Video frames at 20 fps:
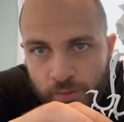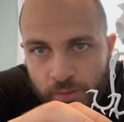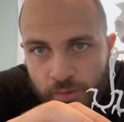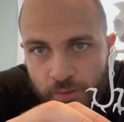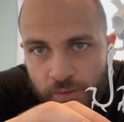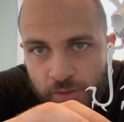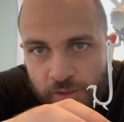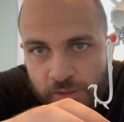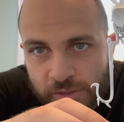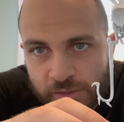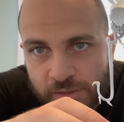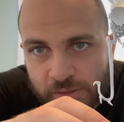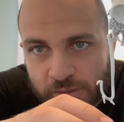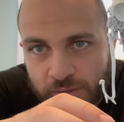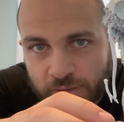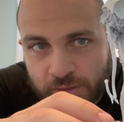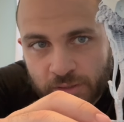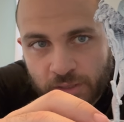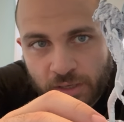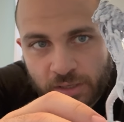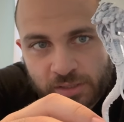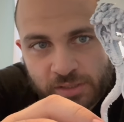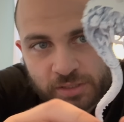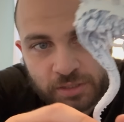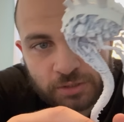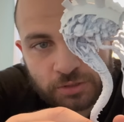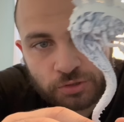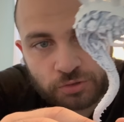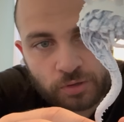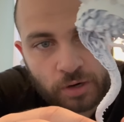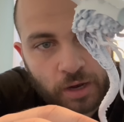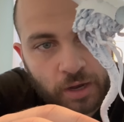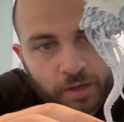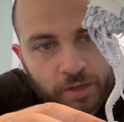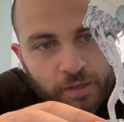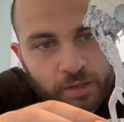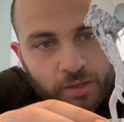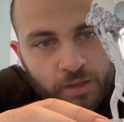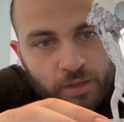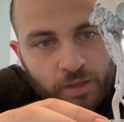It is nice and
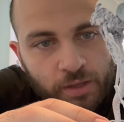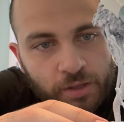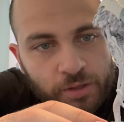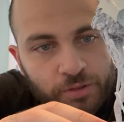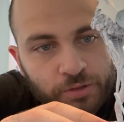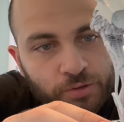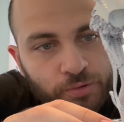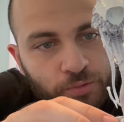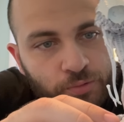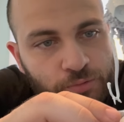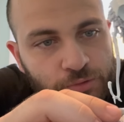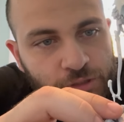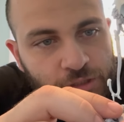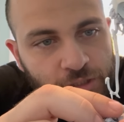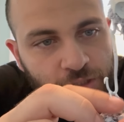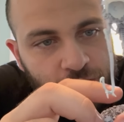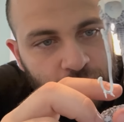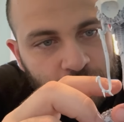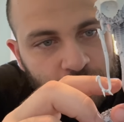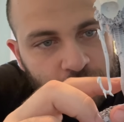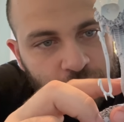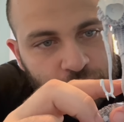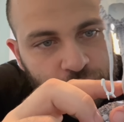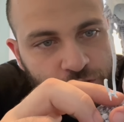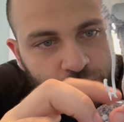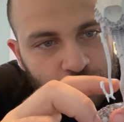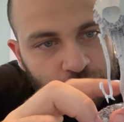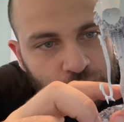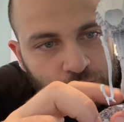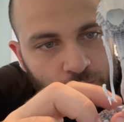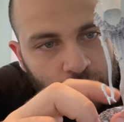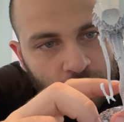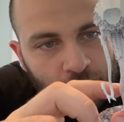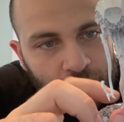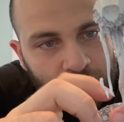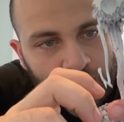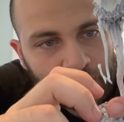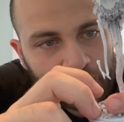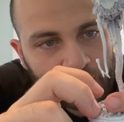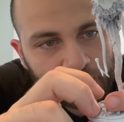dry. The only issue I
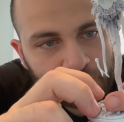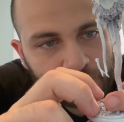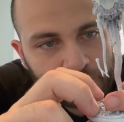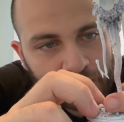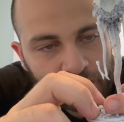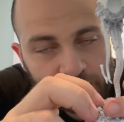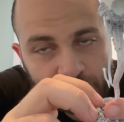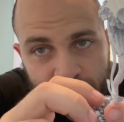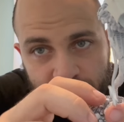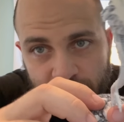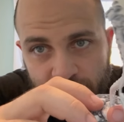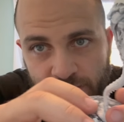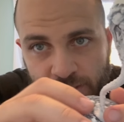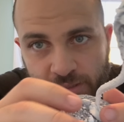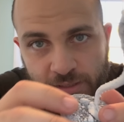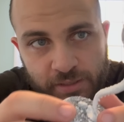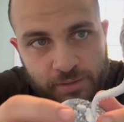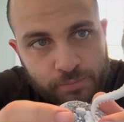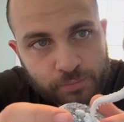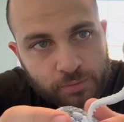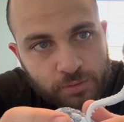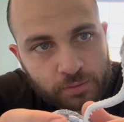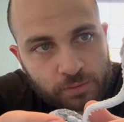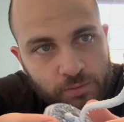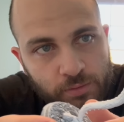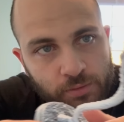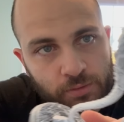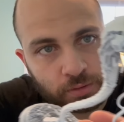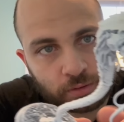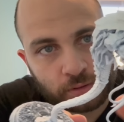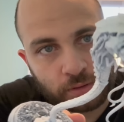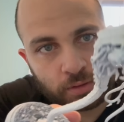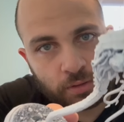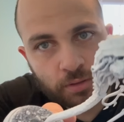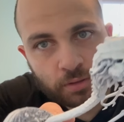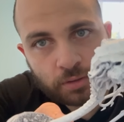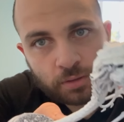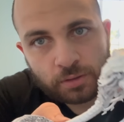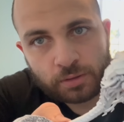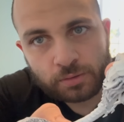had painting him
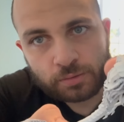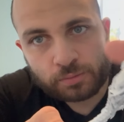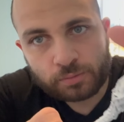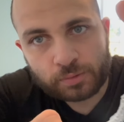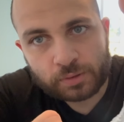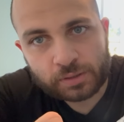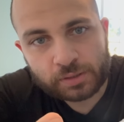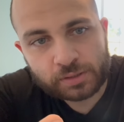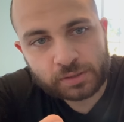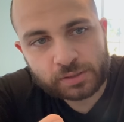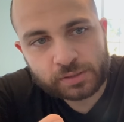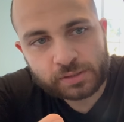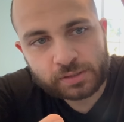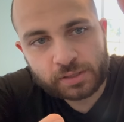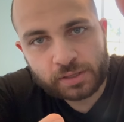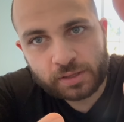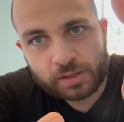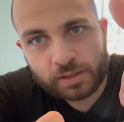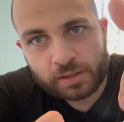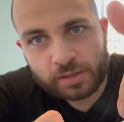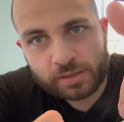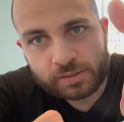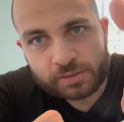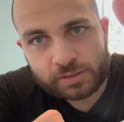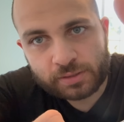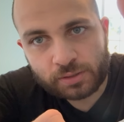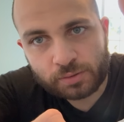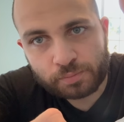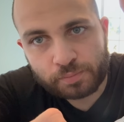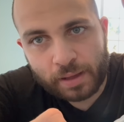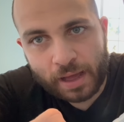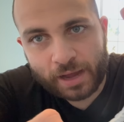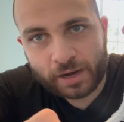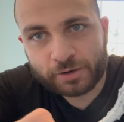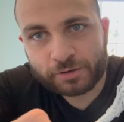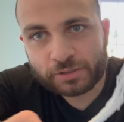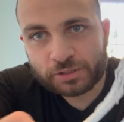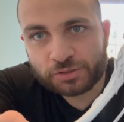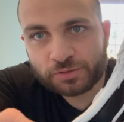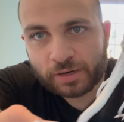was this little back
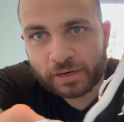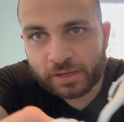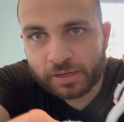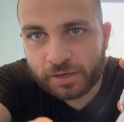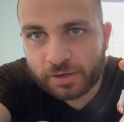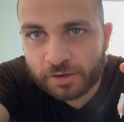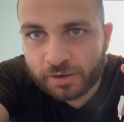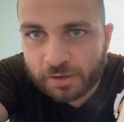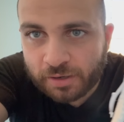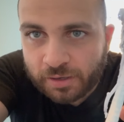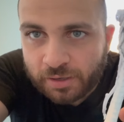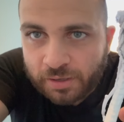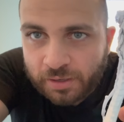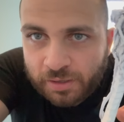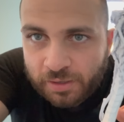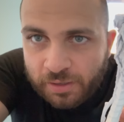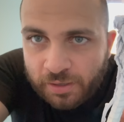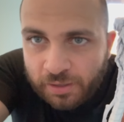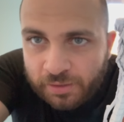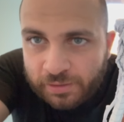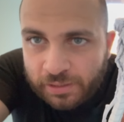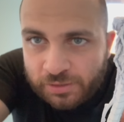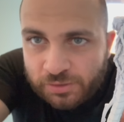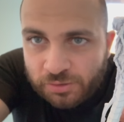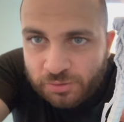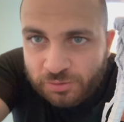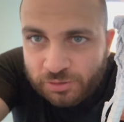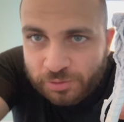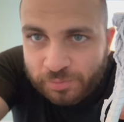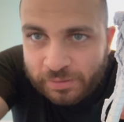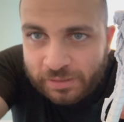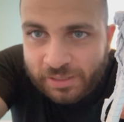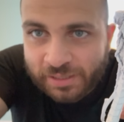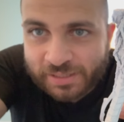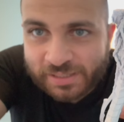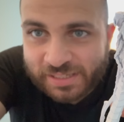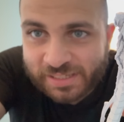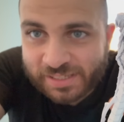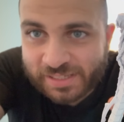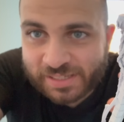ridge right here. And that's only
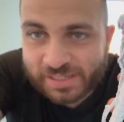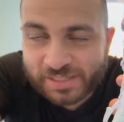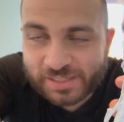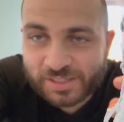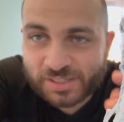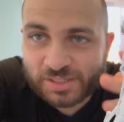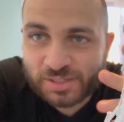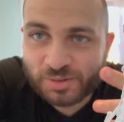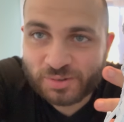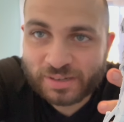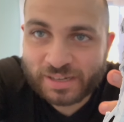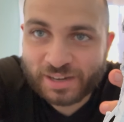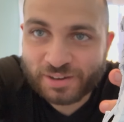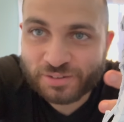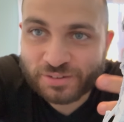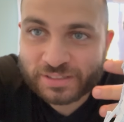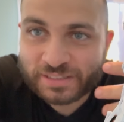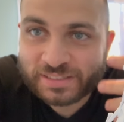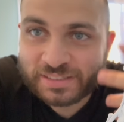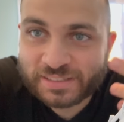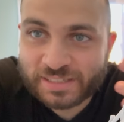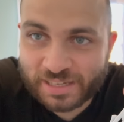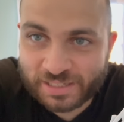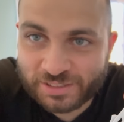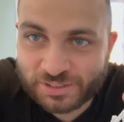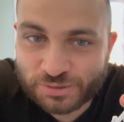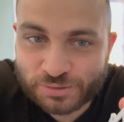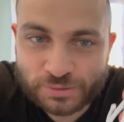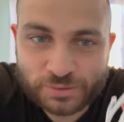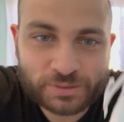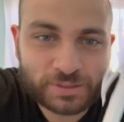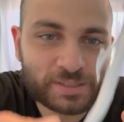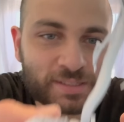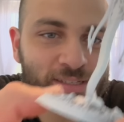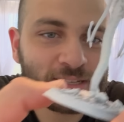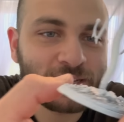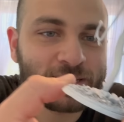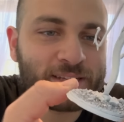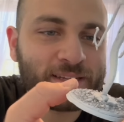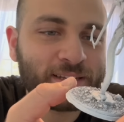because it's so covered in tendrils
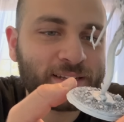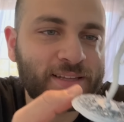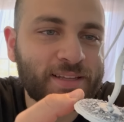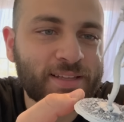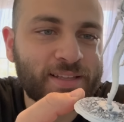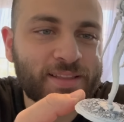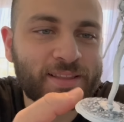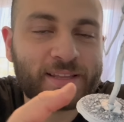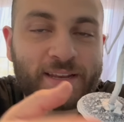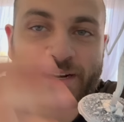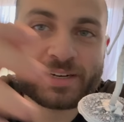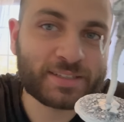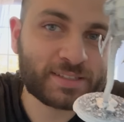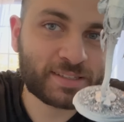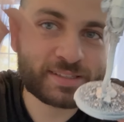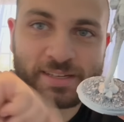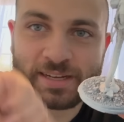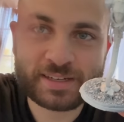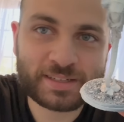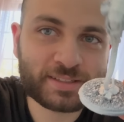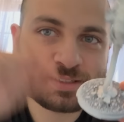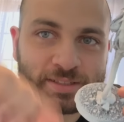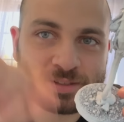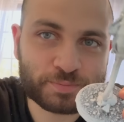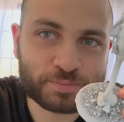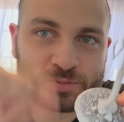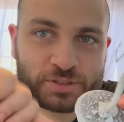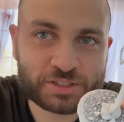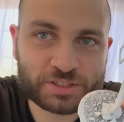that I decided to